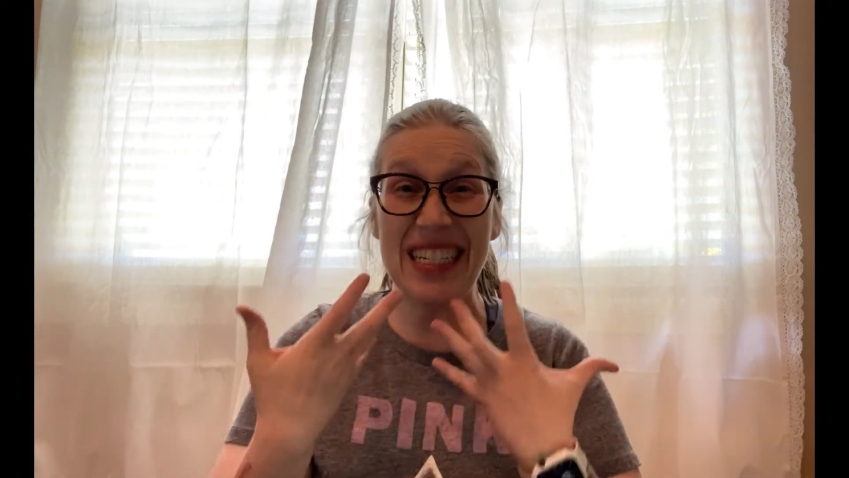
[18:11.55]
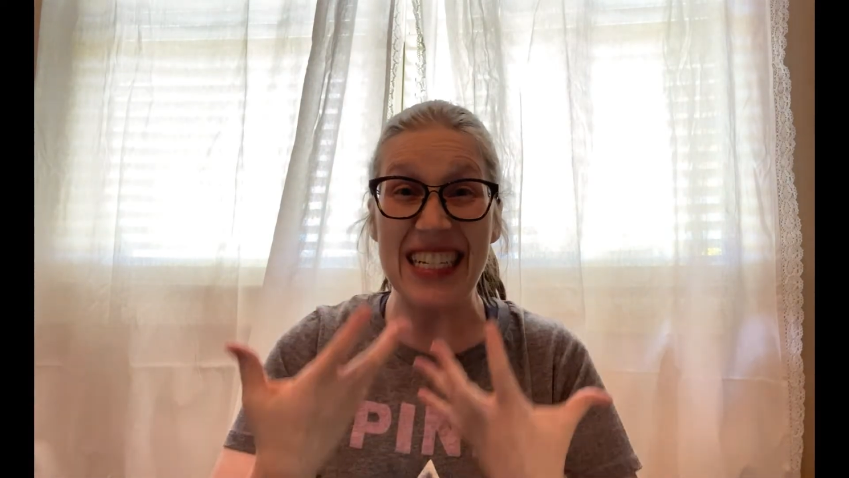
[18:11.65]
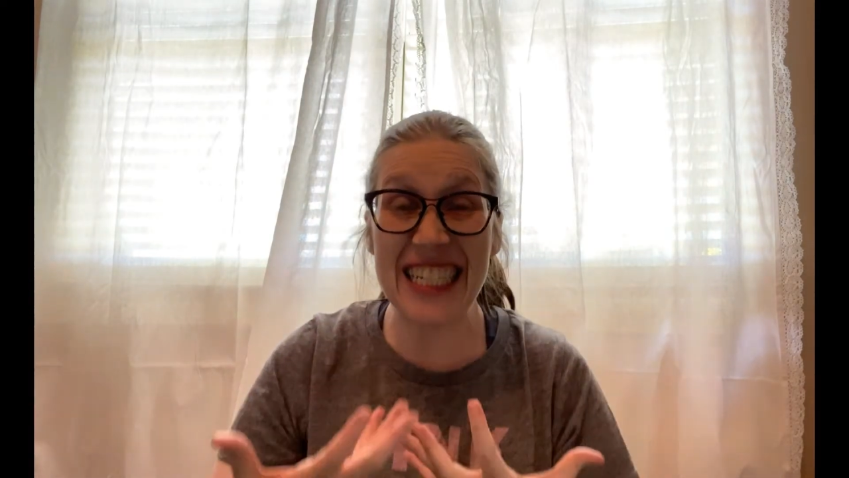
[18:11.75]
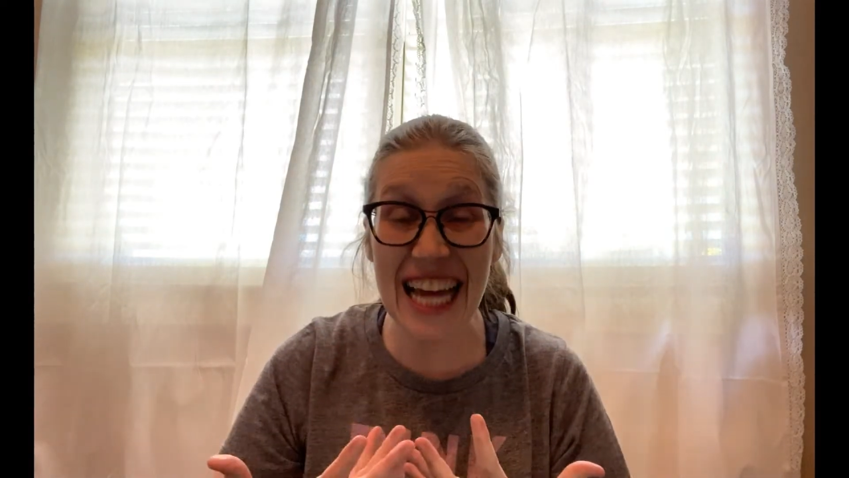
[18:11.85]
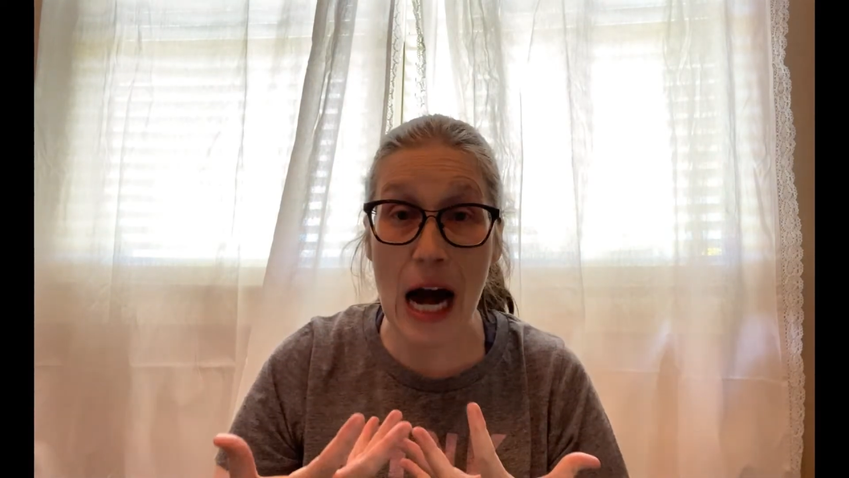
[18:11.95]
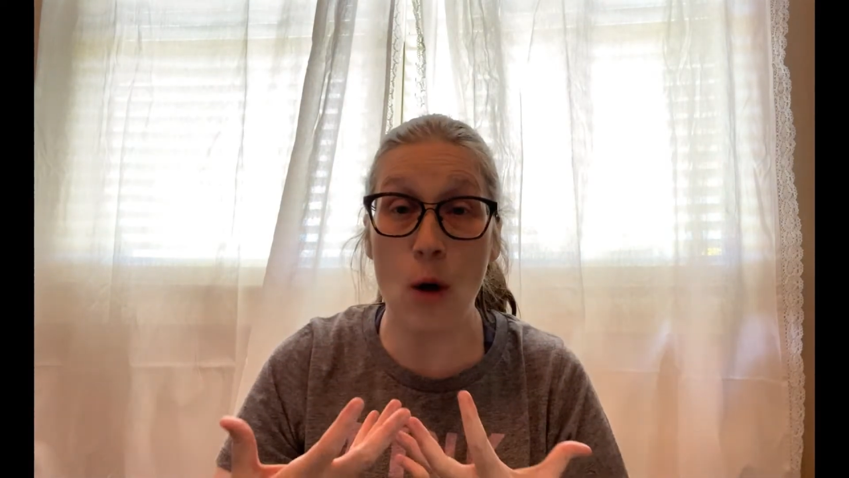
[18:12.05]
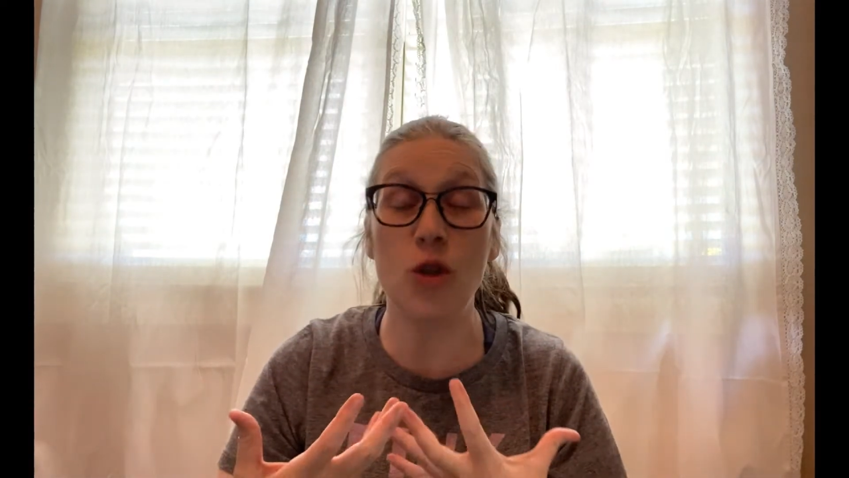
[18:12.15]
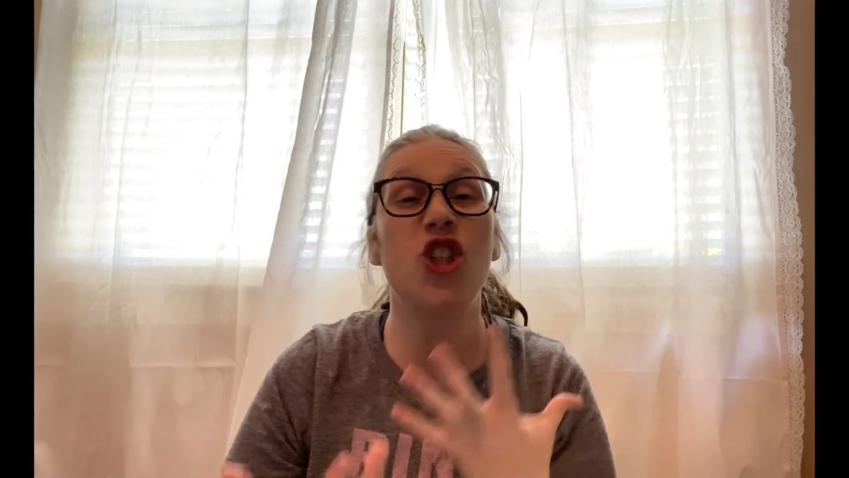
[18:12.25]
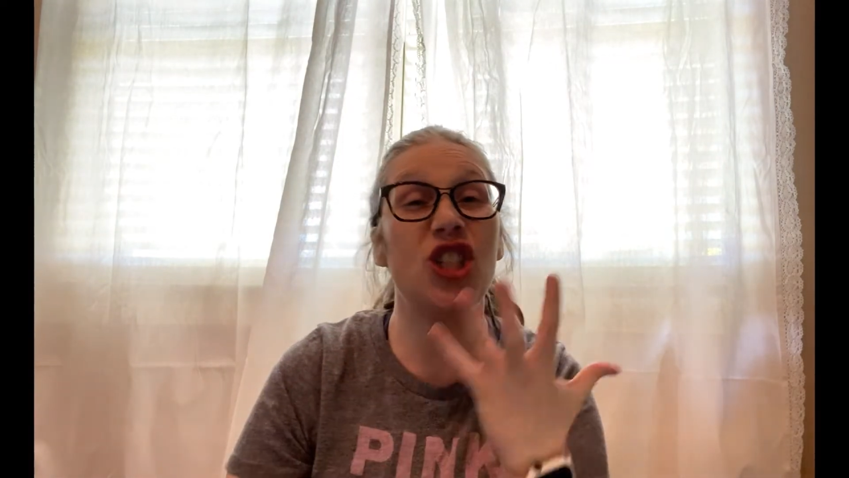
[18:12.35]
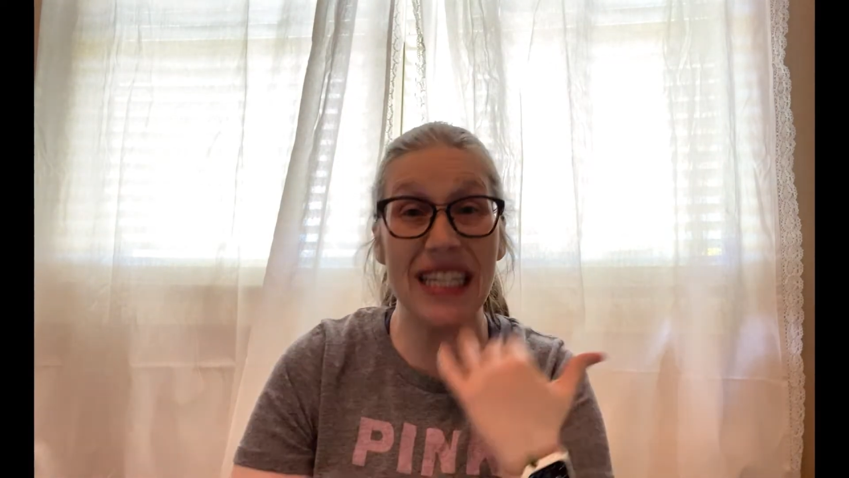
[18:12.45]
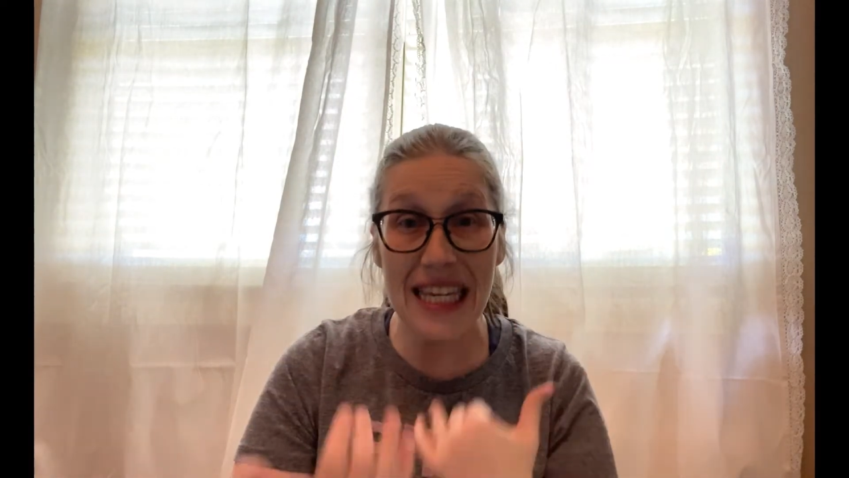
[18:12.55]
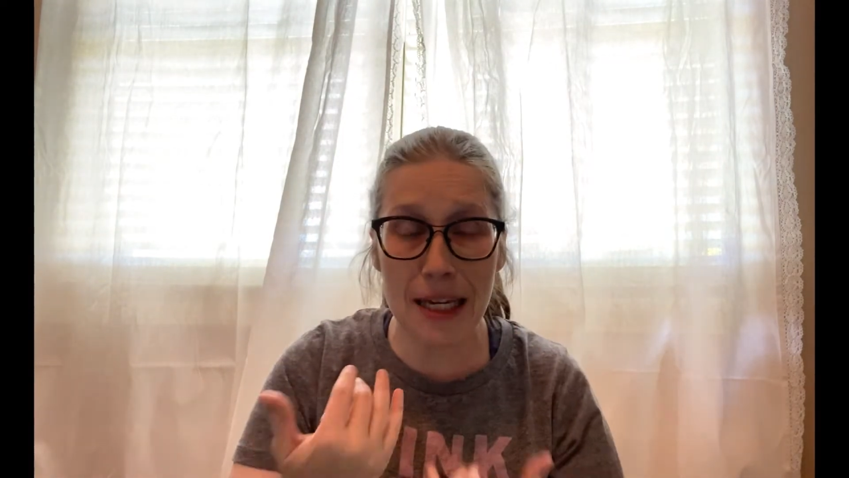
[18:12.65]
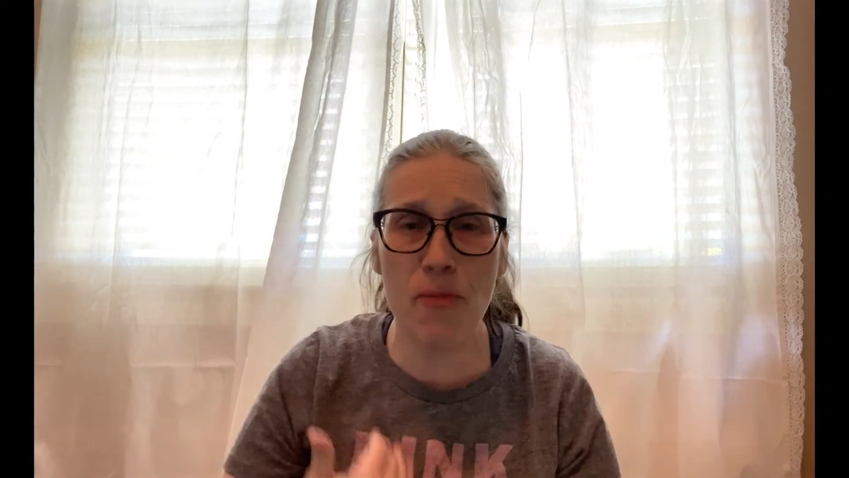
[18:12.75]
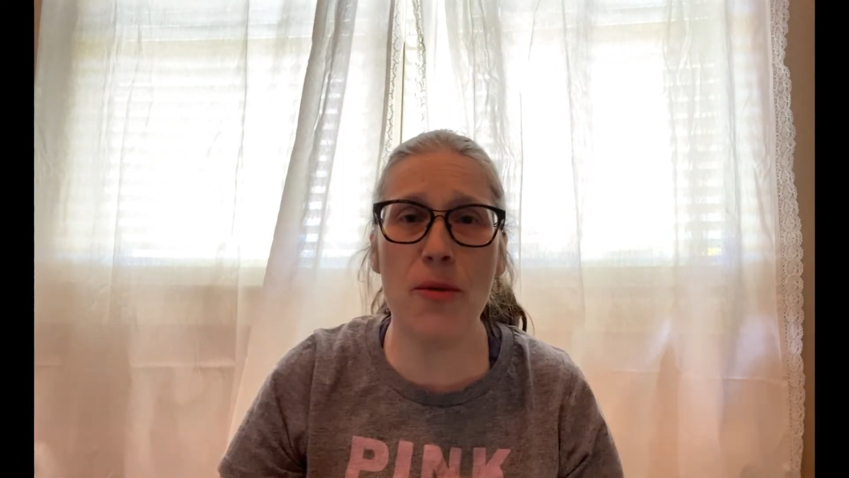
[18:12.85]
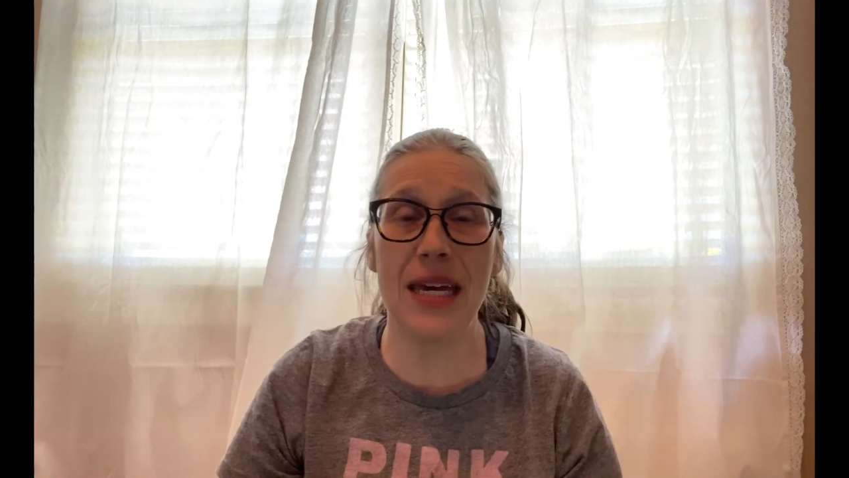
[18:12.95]
sounds just to
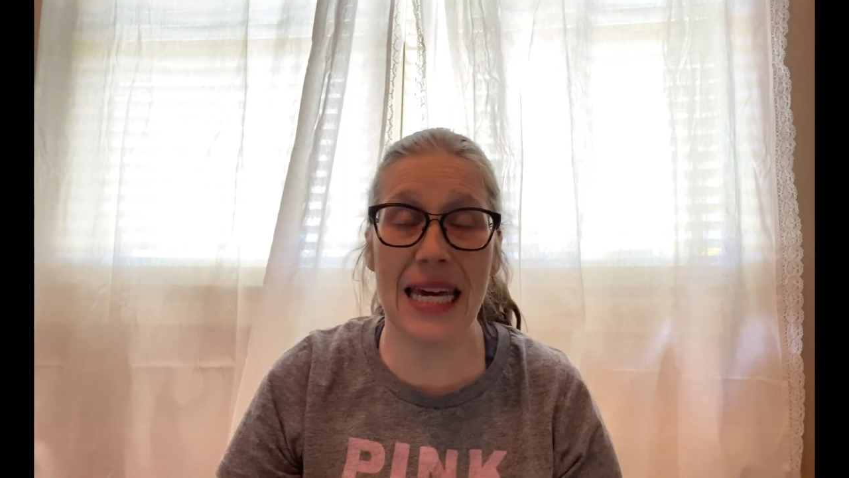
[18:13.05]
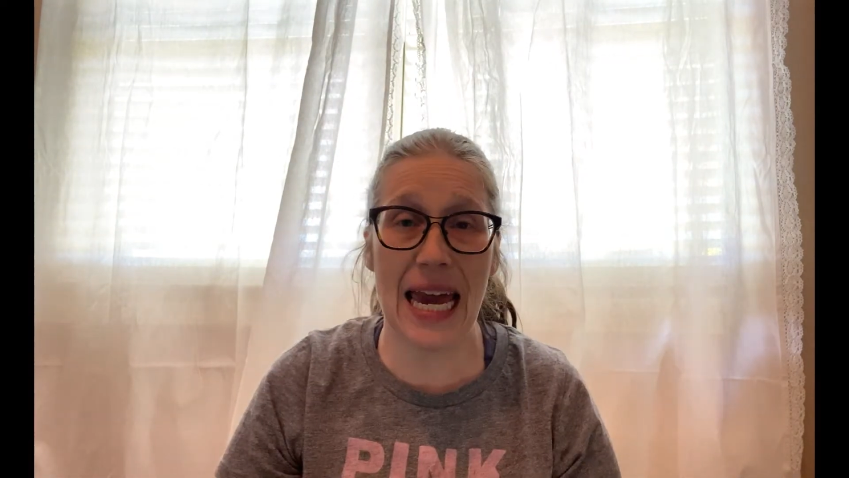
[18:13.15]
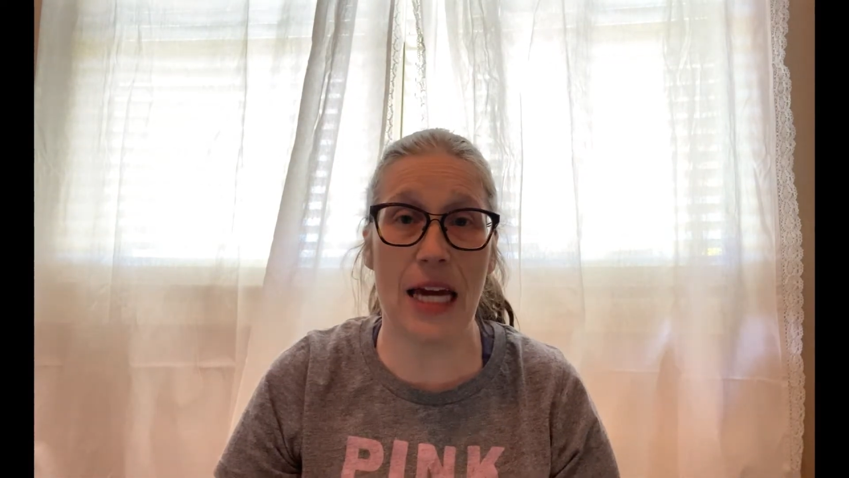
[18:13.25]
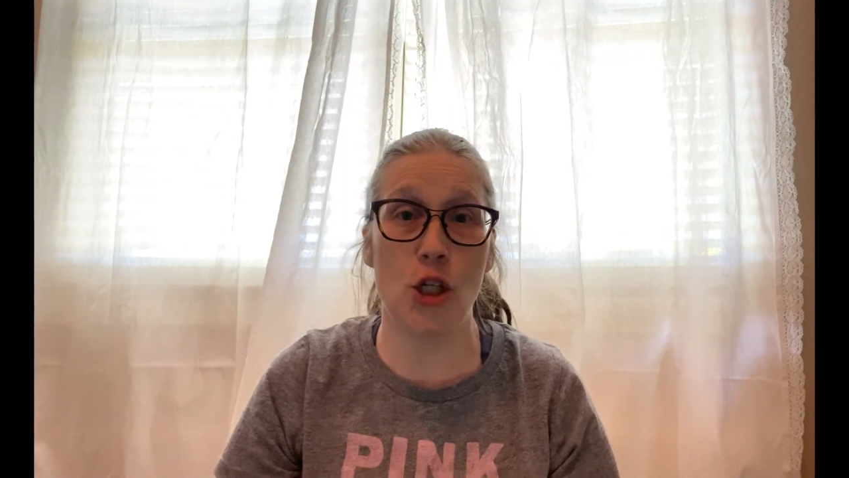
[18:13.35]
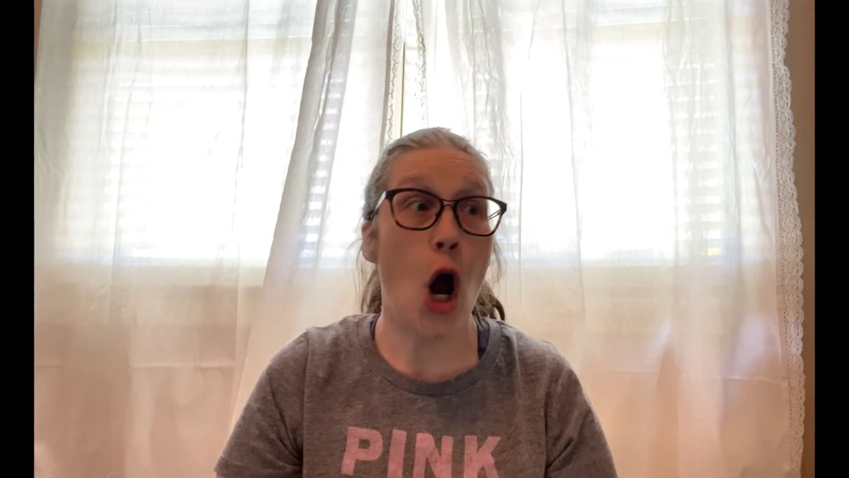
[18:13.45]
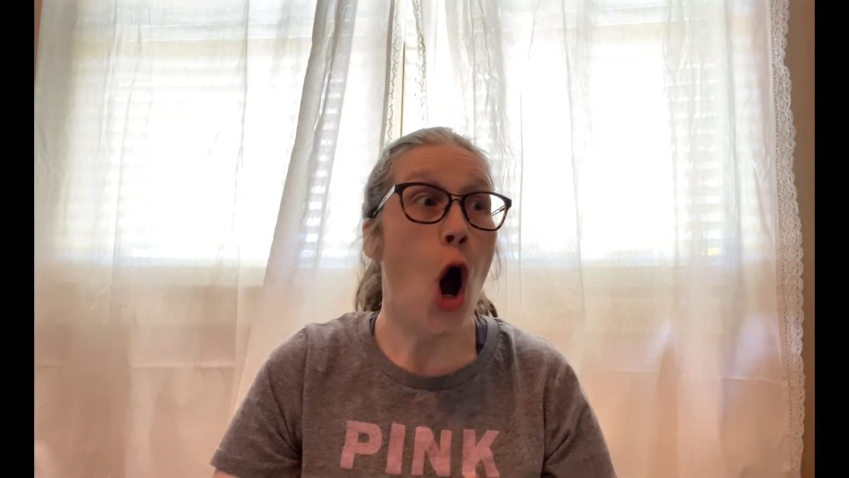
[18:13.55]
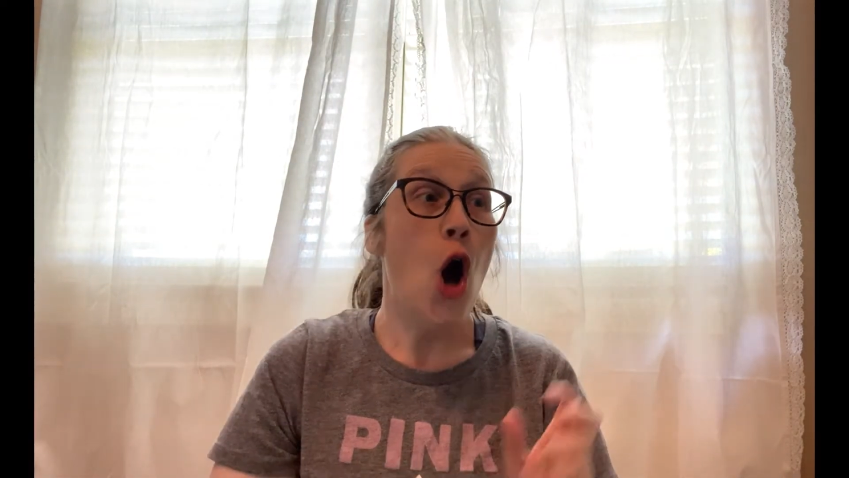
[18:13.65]
keep them engaged.